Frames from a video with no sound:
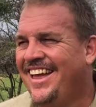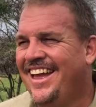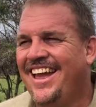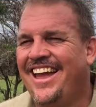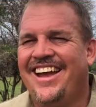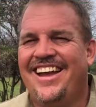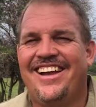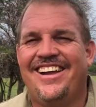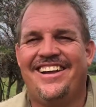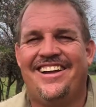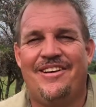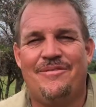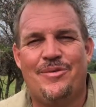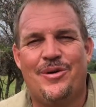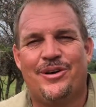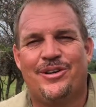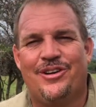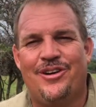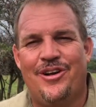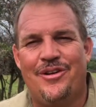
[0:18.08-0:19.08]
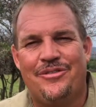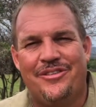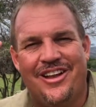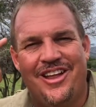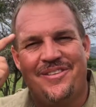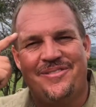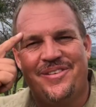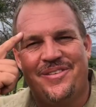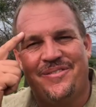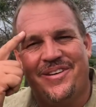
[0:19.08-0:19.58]
Yeah, I bought golf
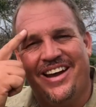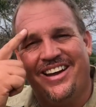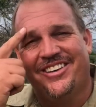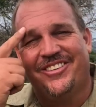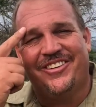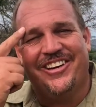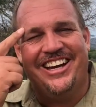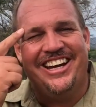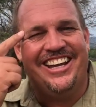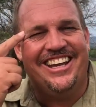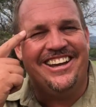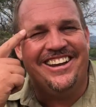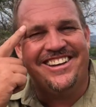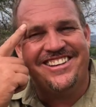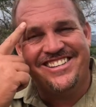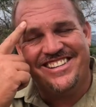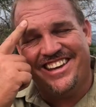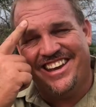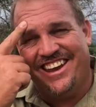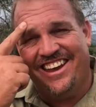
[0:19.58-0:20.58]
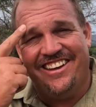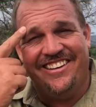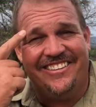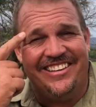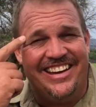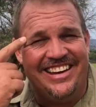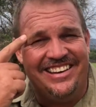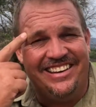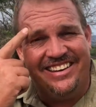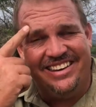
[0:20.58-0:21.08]
clubs about 20 years ago
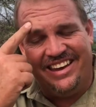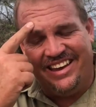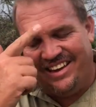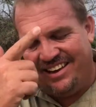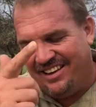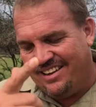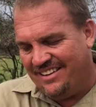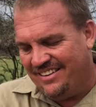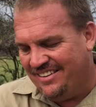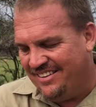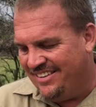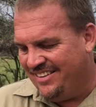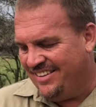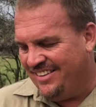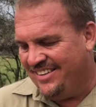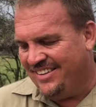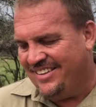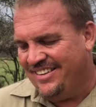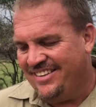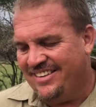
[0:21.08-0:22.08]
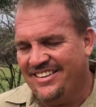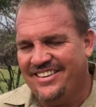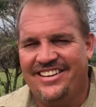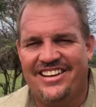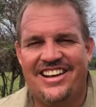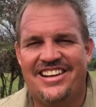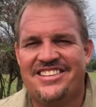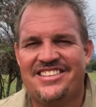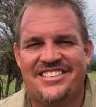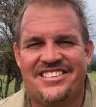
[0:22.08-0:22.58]
and
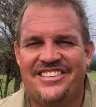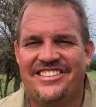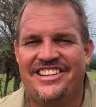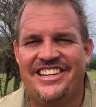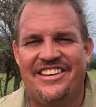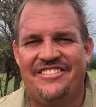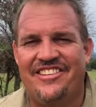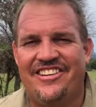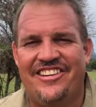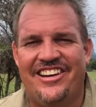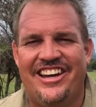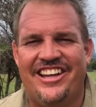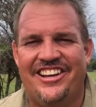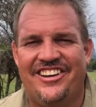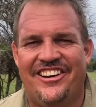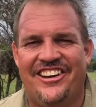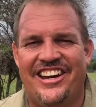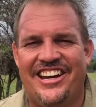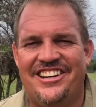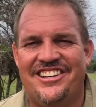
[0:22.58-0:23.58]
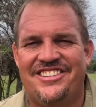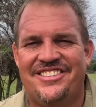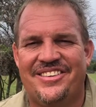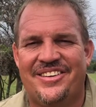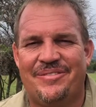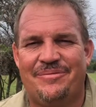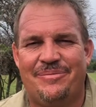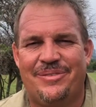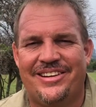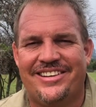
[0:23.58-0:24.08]
I just never really got into
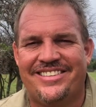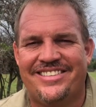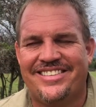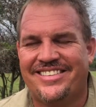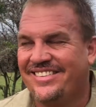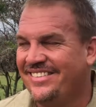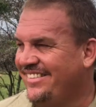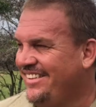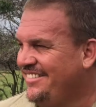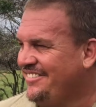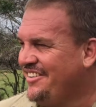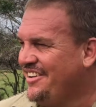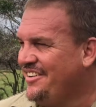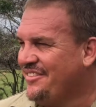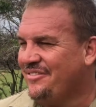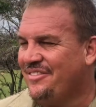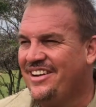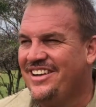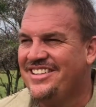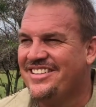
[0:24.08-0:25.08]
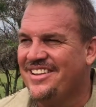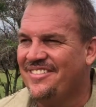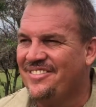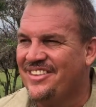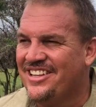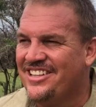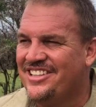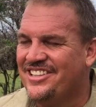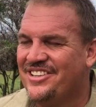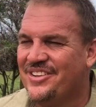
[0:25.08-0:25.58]
it, but I've got to find
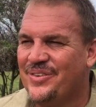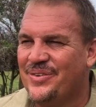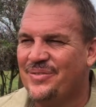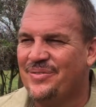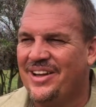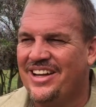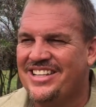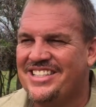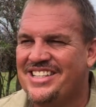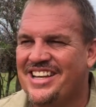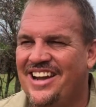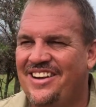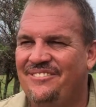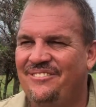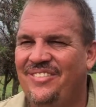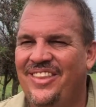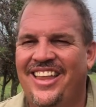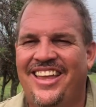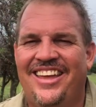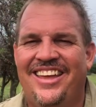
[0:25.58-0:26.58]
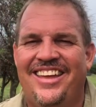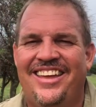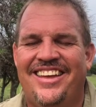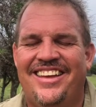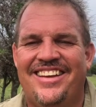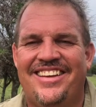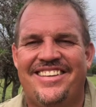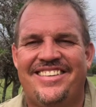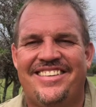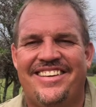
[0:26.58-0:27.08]
something to do with my time.
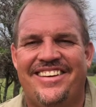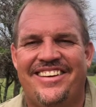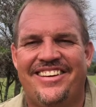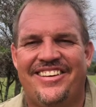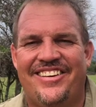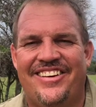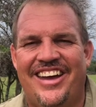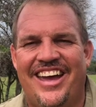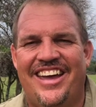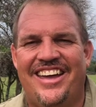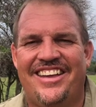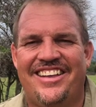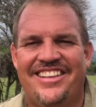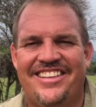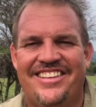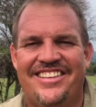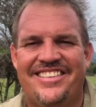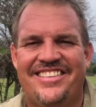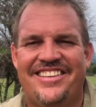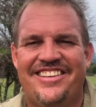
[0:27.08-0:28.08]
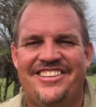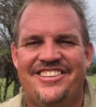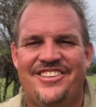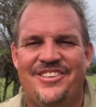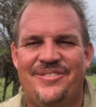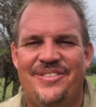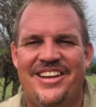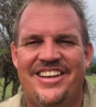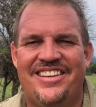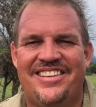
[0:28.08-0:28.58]
So this year
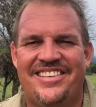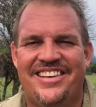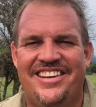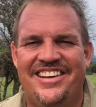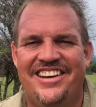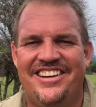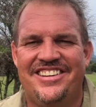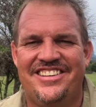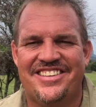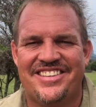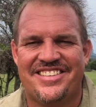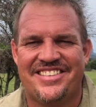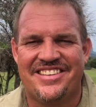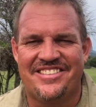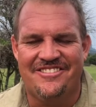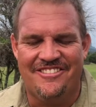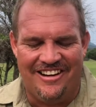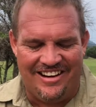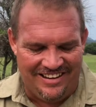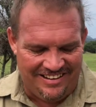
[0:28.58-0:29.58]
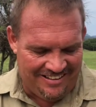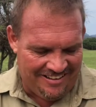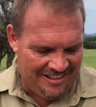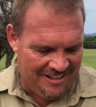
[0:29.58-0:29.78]
should be an interesting one.